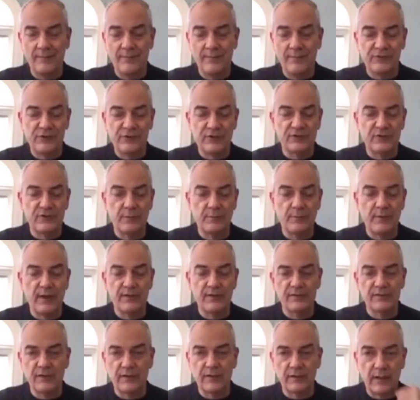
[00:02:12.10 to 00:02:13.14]
Just
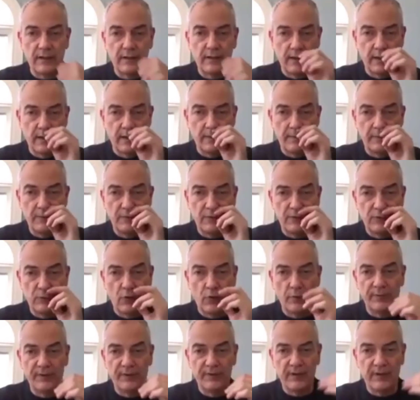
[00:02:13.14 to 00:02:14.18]
amazing. And
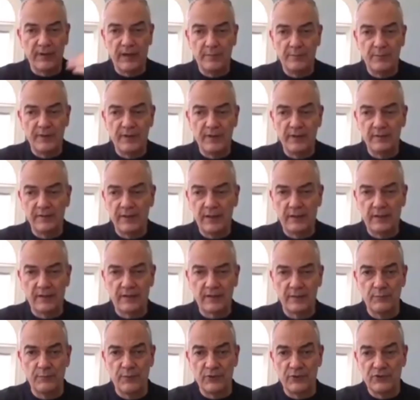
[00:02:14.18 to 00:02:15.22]
normally I'd be out of
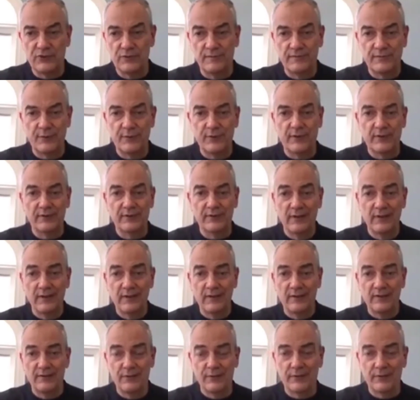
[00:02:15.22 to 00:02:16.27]
commission for
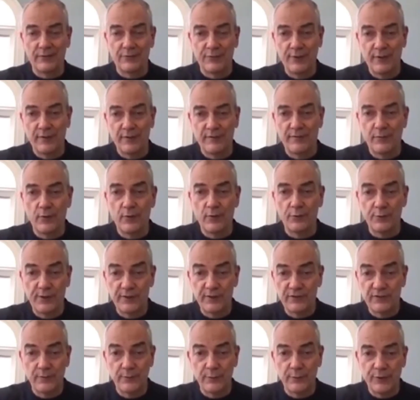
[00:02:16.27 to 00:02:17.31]
3 or 4
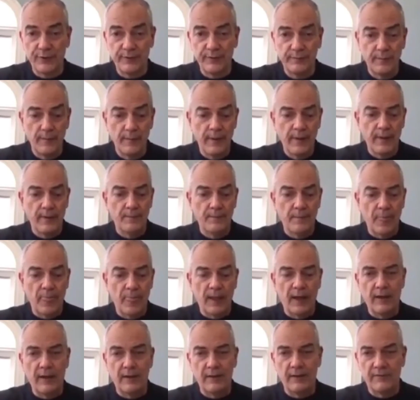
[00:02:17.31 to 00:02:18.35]
weeks or more
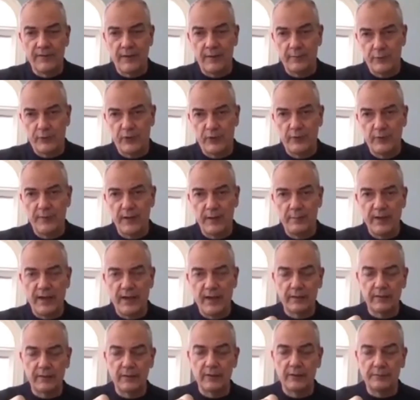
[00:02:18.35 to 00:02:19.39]
if I pulled my
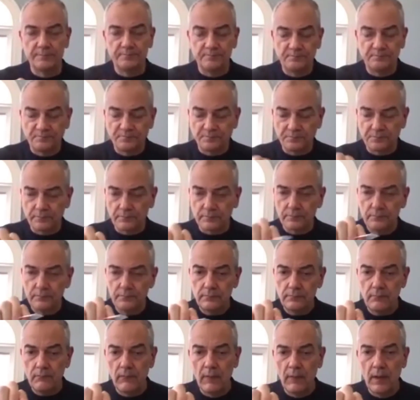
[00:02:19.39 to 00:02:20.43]
back out.
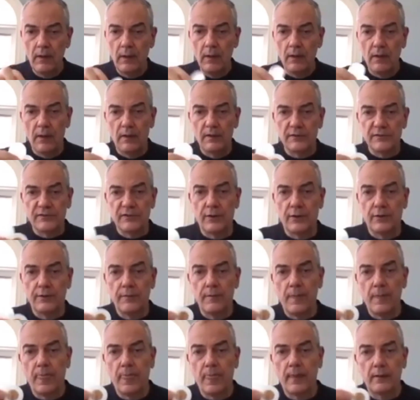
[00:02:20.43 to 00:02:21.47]

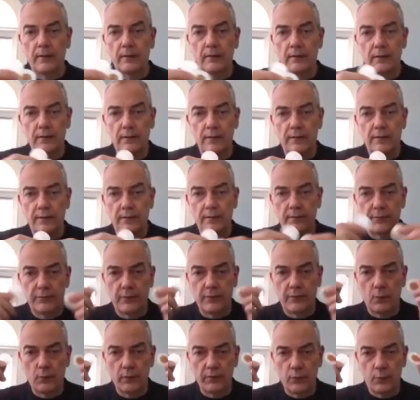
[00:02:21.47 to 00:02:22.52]
So the
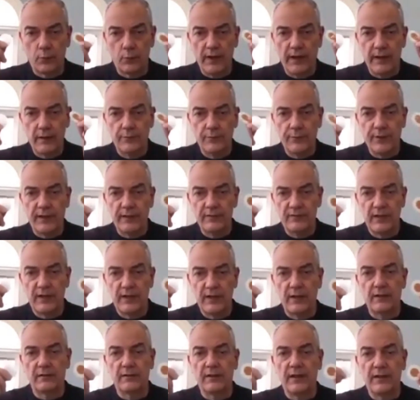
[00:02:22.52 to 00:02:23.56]
white on right, tan
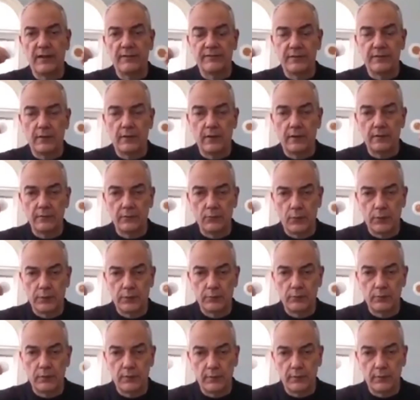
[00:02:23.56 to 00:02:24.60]
on left
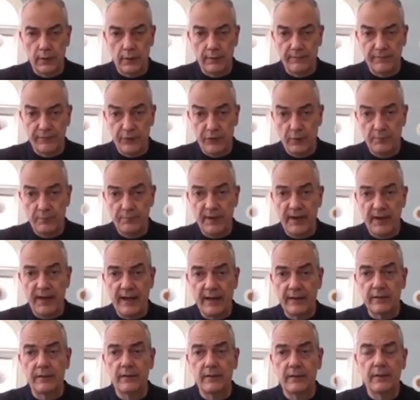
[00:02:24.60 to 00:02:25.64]
would for your
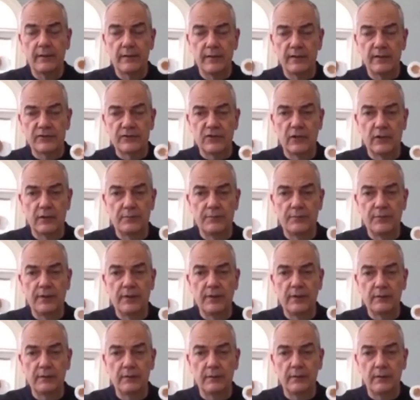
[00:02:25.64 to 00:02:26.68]
back is going to
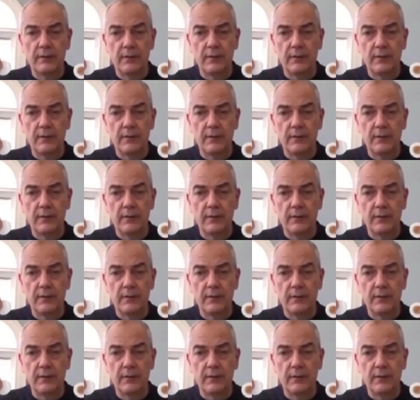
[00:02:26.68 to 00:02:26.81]
be